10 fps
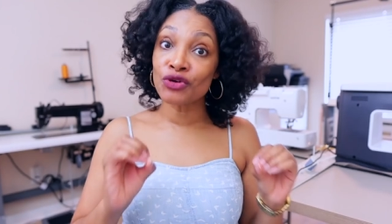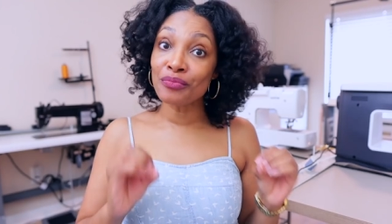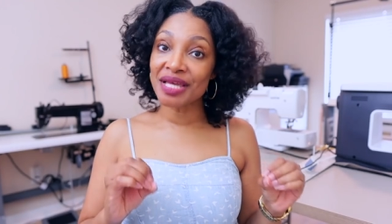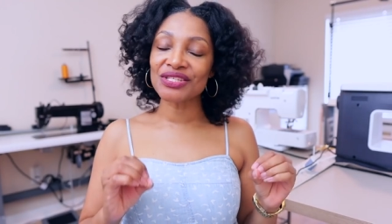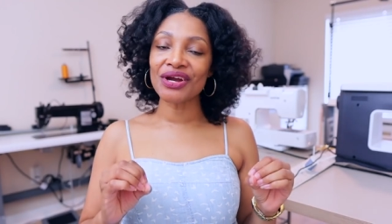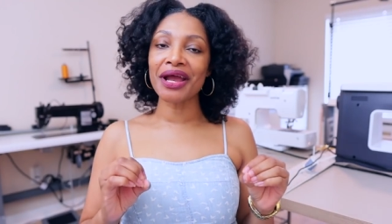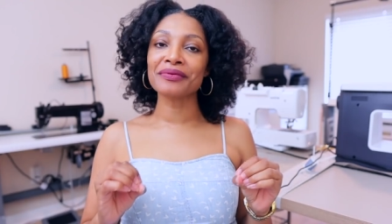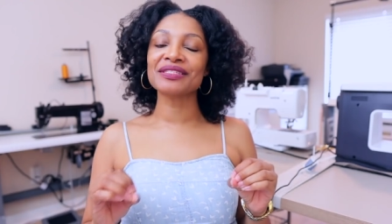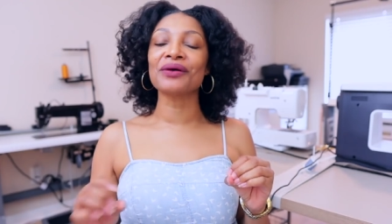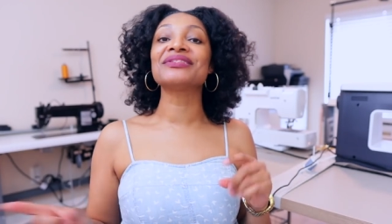you missed her
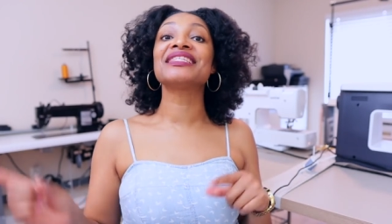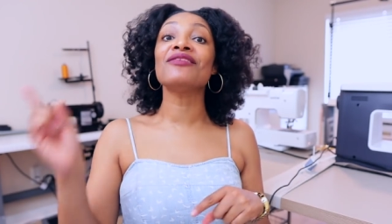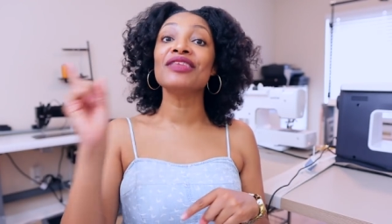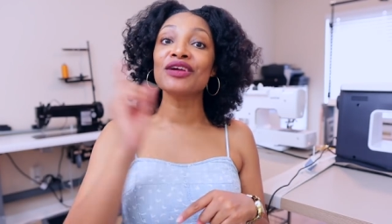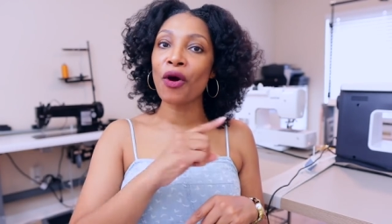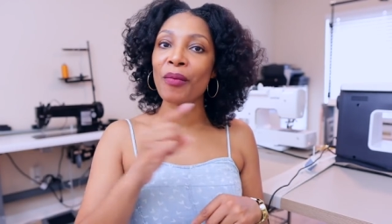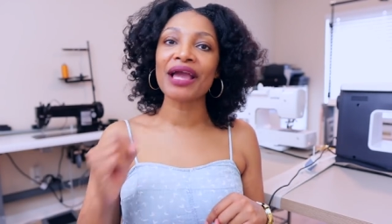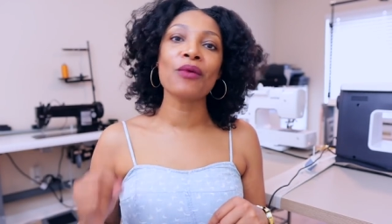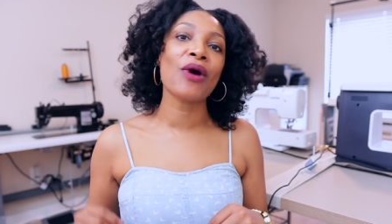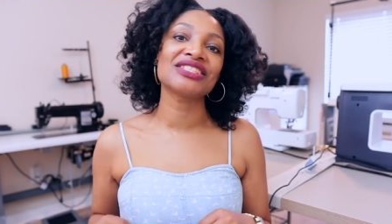episode, definitely go
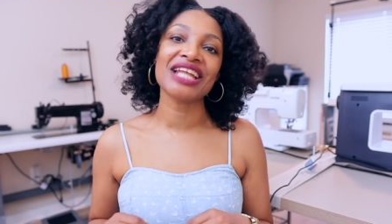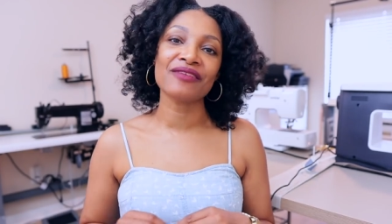back and watch it